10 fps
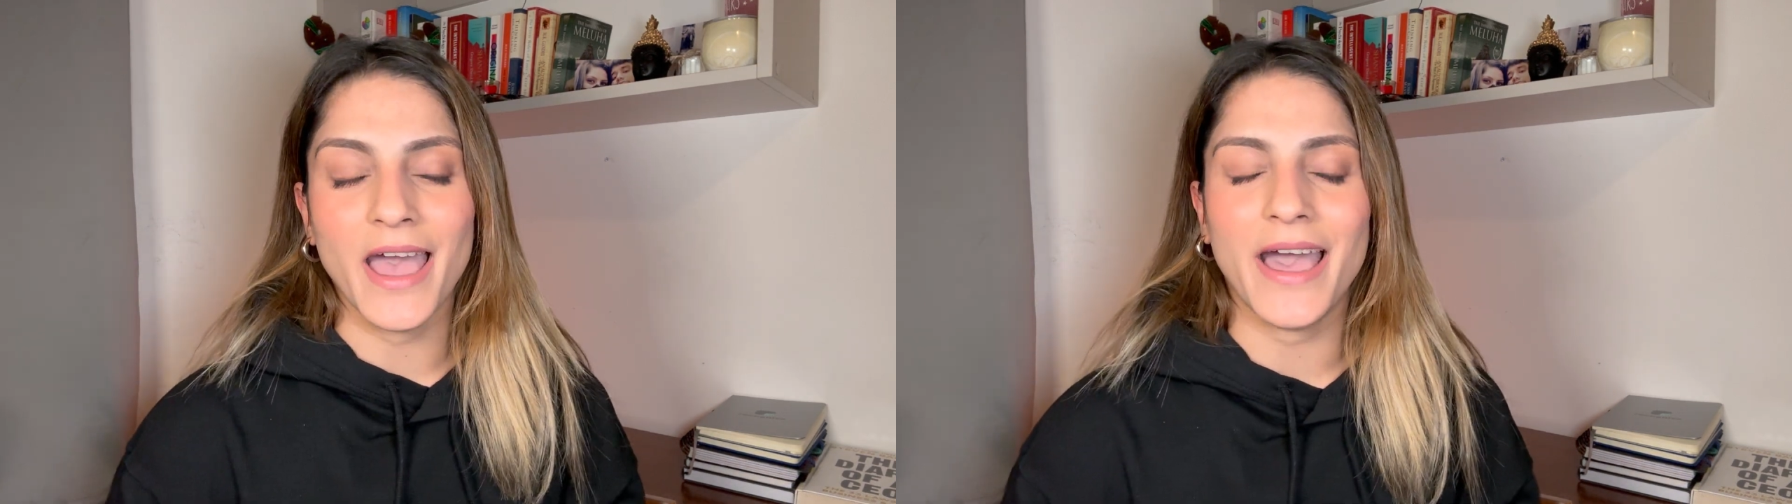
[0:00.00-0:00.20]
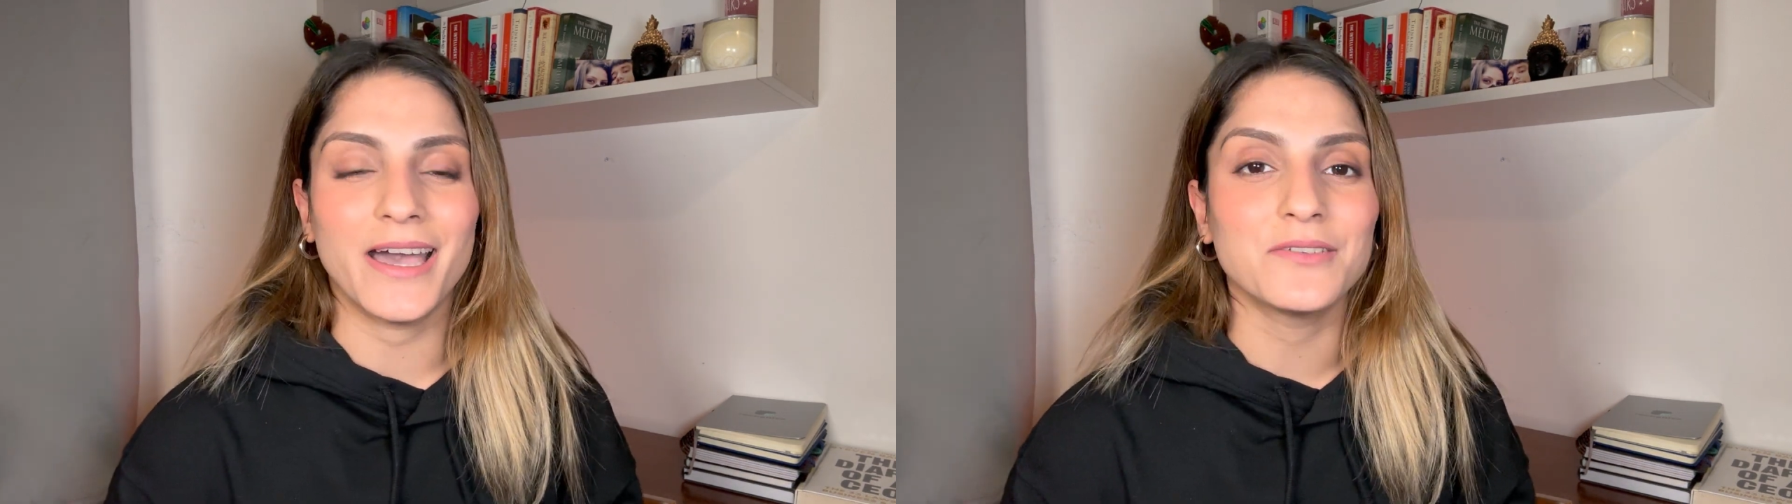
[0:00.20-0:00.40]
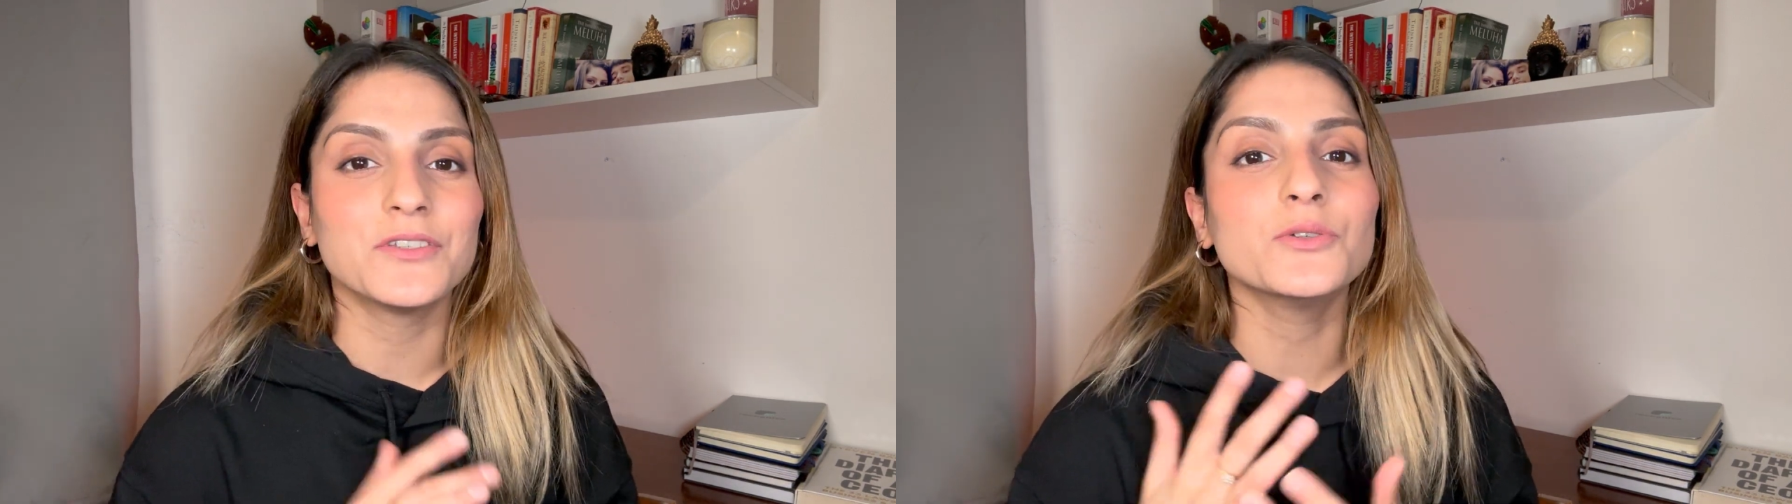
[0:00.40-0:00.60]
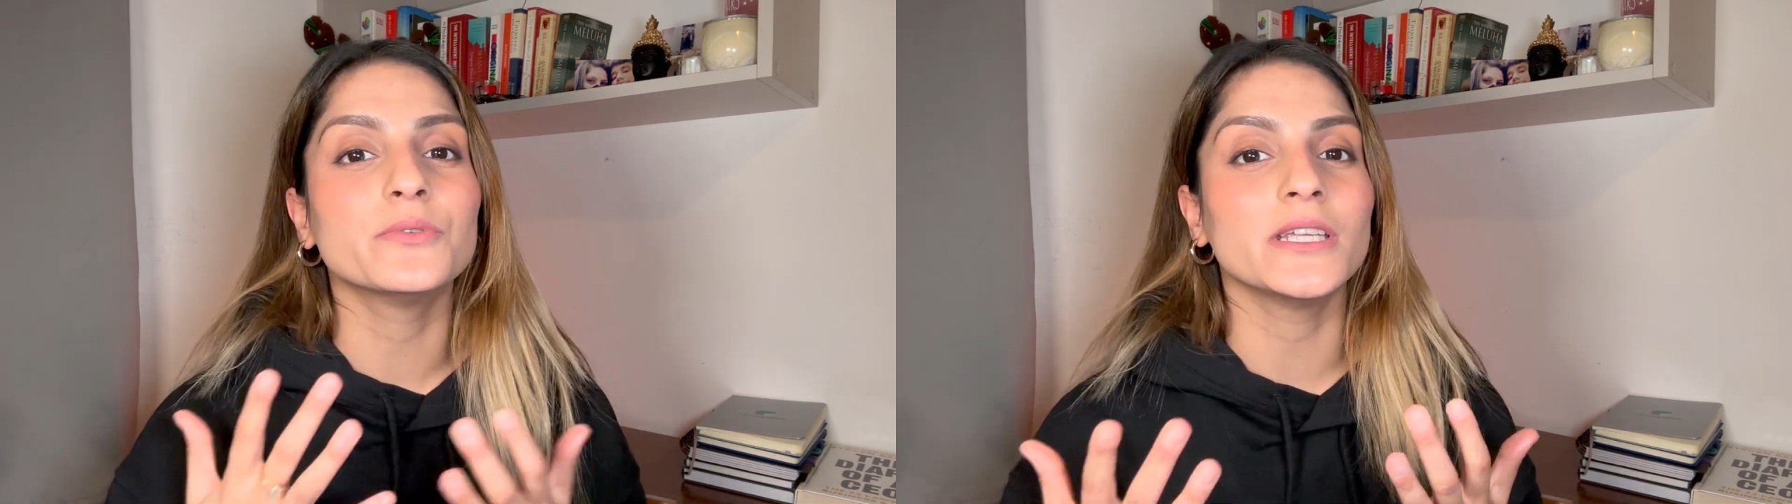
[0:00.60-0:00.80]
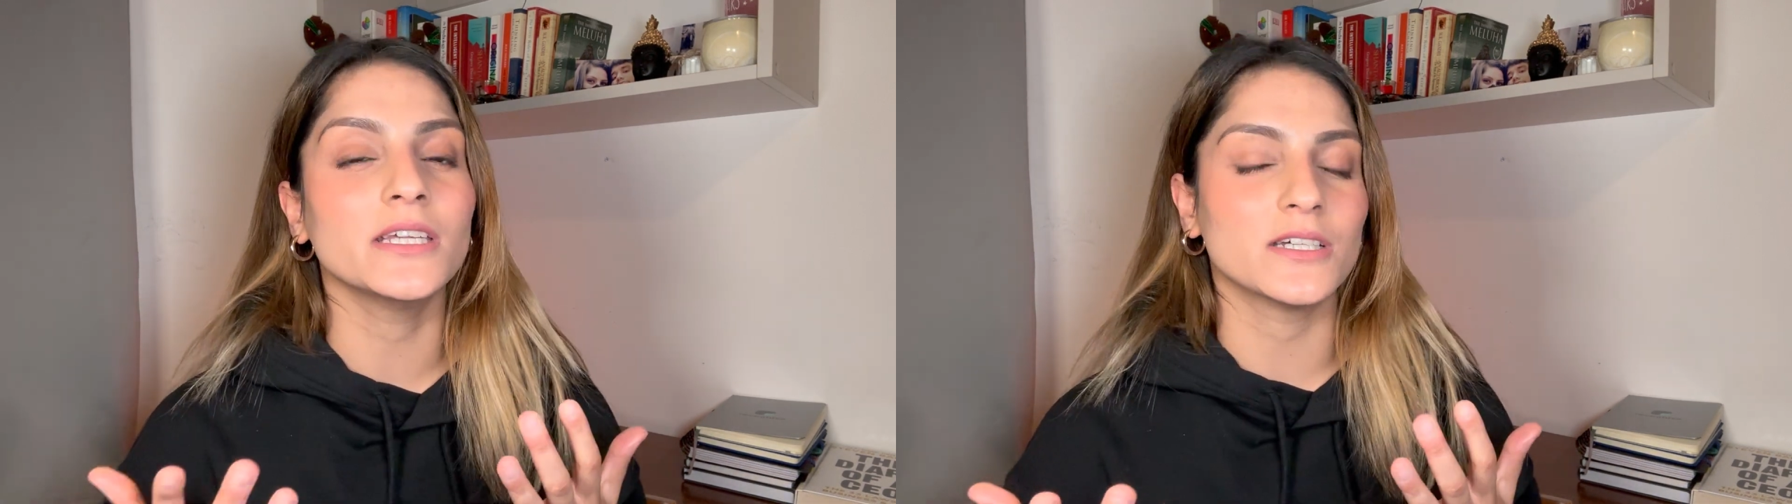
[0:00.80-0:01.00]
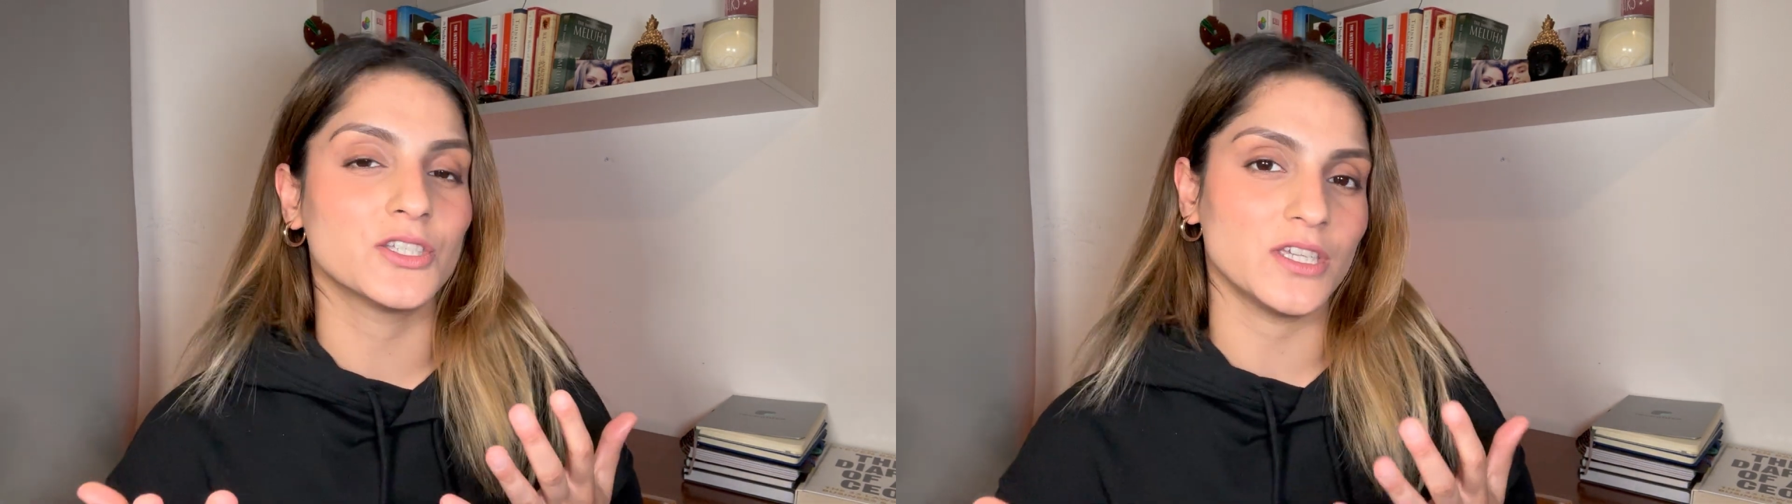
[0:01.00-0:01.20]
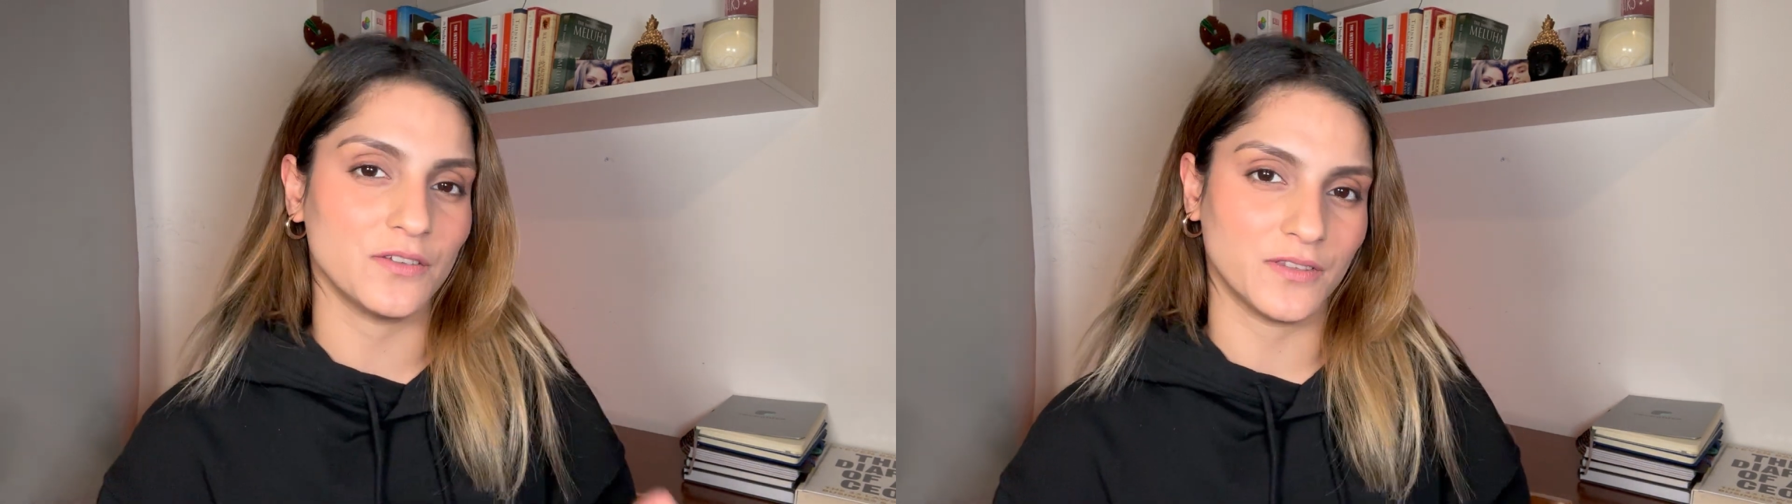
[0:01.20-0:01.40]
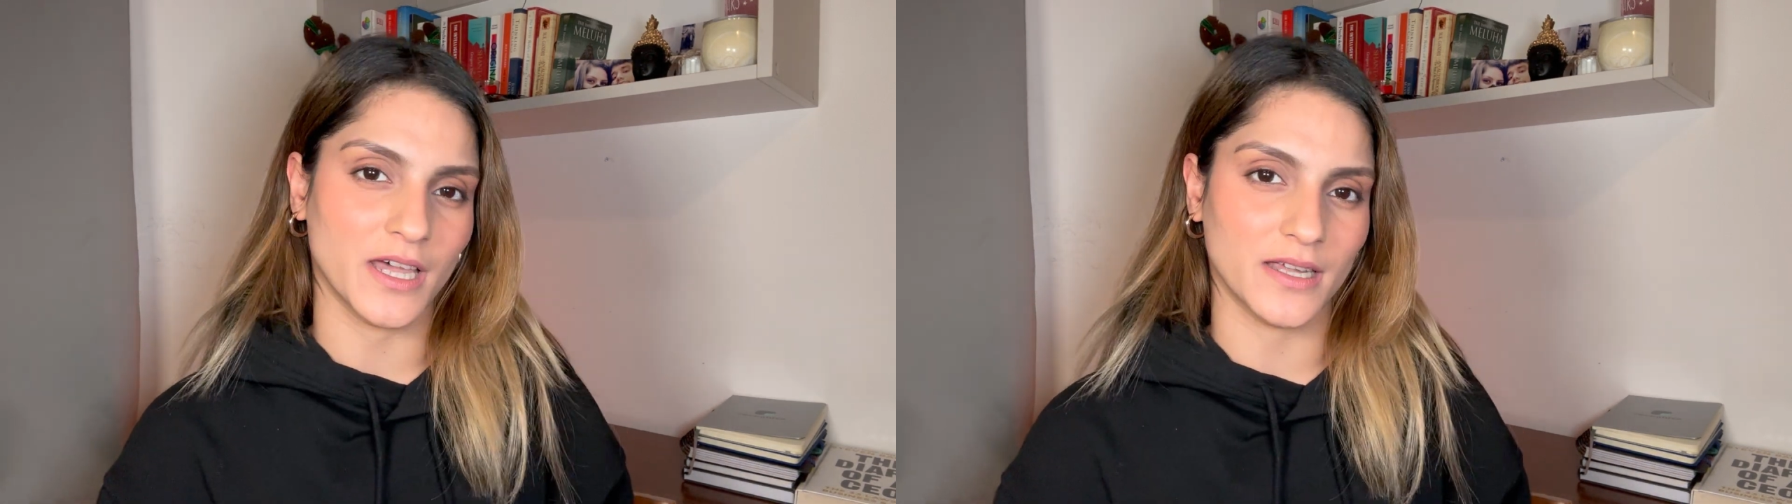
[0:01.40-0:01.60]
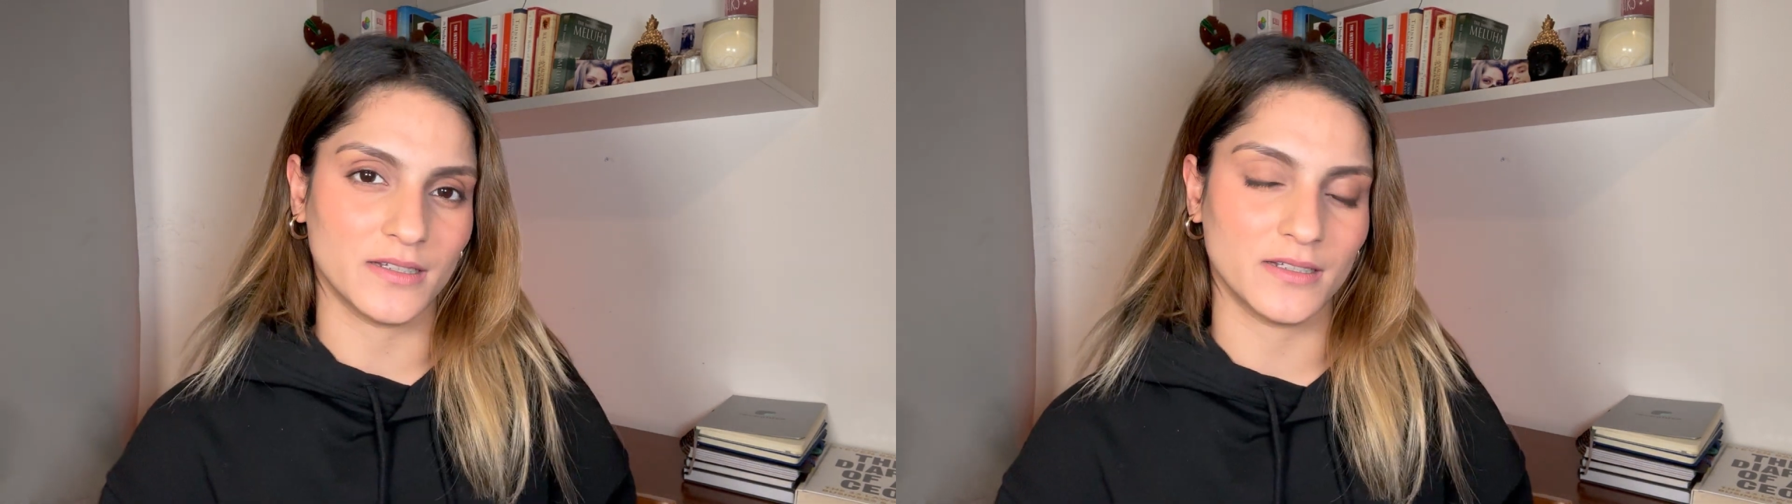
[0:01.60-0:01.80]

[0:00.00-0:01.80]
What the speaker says: Have you really achieved that?